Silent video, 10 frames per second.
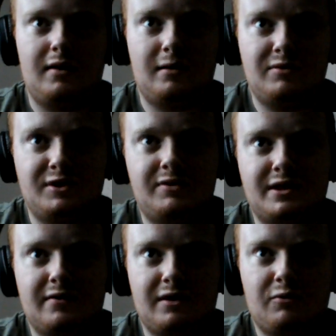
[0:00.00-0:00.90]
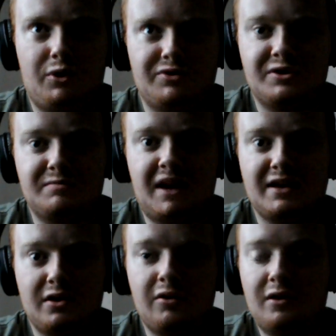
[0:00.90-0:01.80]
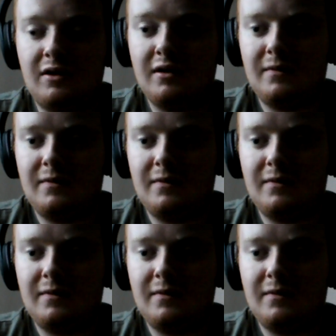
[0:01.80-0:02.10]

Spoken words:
the majority of it was just bad luck.